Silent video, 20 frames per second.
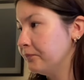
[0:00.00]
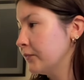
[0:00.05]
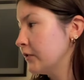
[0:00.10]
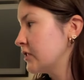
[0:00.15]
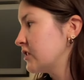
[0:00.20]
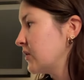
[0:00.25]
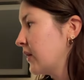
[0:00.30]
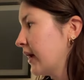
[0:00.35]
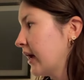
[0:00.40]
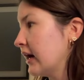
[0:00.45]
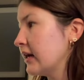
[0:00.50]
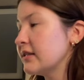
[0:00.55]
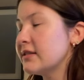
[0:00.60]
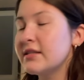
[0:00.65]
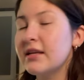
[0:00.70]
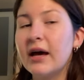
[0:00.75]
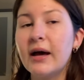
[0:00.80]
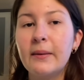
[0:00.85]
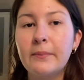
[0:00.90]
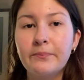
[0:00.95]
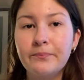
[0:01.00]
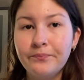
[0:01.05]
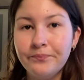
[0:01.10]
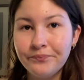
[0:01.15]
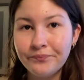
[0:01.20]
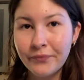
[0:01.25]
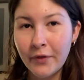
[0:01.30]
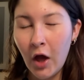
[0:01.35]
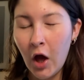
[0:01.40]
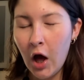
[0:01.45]
So I got some
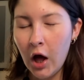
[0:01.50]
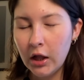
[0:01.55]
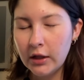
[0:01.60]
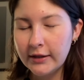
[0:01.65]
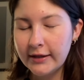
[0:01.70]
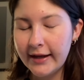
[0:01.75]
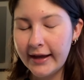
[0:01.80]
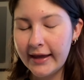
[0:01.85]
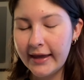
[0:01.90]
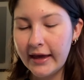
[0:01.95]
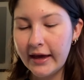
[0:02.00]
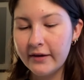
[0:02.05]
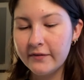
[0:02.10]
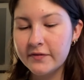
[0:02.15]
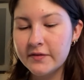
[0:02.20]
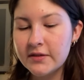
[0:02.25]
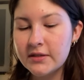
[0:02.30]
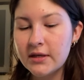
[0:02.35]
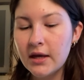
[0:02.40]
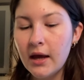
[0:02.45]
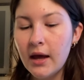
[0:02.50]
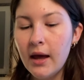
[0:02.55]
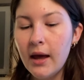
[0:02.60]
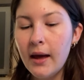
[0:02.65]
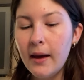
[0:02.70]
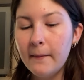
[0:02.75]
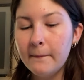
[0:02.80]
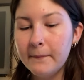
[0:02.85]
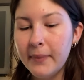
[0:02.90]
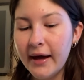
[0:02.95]
holiday gifts,
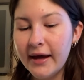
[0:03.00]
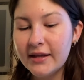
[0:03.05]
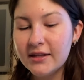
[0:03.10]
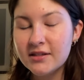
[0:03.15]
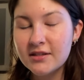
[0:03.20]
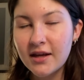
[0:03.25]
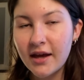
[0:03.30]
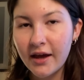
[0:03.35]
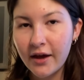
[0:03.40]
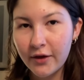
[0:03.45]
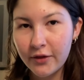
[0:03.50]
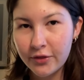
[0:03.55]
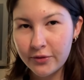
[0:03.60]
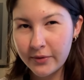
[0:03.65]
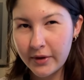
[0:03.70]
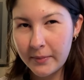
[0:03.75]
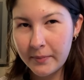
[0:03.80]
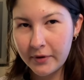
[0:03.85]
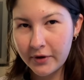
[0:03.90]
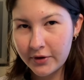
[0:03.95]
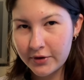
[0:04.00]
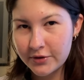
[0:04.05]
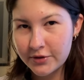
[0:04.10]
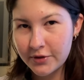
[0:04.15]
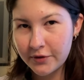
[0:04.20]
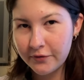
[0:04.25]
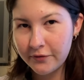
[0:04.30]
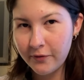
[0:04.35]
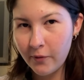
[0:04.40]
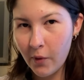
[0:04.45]
but I got 3 books
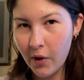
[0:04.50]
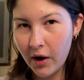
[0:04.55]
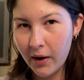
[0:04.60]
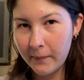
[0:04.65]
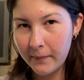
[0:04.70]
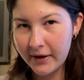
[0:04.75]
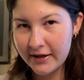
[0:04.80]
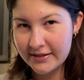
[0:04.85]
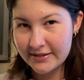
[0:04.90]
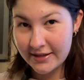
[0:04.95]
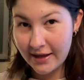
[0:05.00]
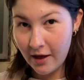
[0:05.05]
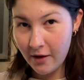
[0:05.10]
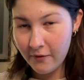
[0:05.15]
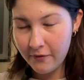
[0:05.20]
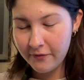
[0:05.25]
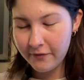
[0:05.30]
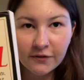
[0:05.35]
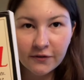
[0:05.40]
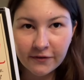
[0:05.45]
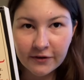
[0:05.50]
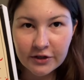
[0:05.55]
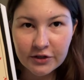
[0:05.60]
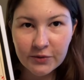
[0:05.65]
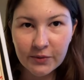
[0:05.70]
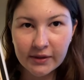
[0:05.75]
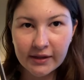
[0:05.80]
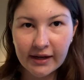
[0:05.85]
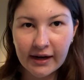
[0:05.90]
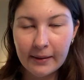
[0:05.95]
for myself. first
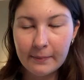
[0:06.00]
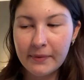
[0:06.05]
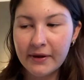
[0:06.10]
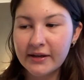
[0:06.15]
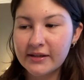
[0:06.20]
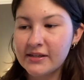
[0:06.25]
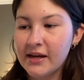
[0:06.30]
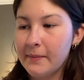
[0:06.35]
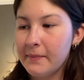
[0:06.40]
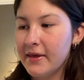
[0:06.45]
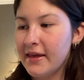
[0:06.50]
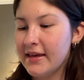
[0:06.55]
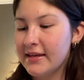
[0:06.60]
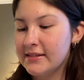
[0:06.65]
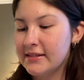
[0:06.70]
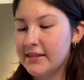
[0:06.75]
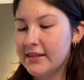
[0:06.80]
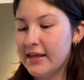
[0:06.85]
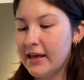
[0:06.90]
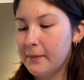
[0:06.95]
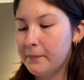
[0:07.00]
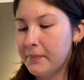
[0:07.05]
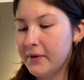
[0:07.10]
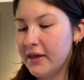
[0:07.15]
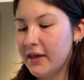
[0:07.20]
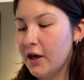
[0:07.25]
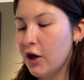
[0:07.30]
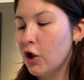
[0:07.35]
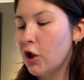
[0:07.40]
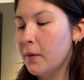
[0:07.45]
one that I picked up is The
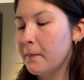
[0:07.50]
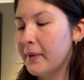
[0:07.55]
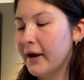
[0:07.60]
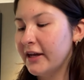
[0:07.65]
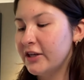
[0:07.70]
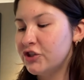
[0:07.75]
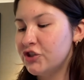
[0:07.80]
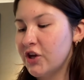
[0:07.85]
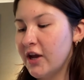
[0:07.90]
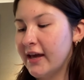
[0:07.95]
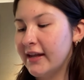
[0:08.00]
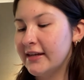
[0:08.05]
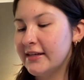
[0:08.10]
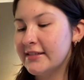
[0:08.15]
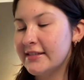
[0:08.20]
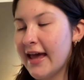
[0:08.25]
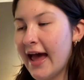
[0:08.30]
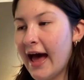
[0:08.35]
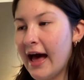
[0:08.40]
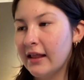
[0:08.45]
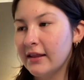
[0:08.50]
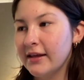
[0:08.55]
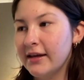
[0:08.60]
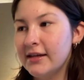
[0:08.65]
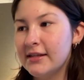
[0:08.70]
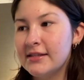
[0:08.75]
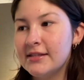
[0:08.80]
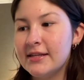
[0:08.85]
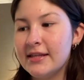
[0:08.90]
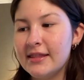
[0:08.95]
Appeal by Janice
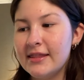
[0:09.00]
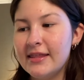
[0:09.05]
Hallett.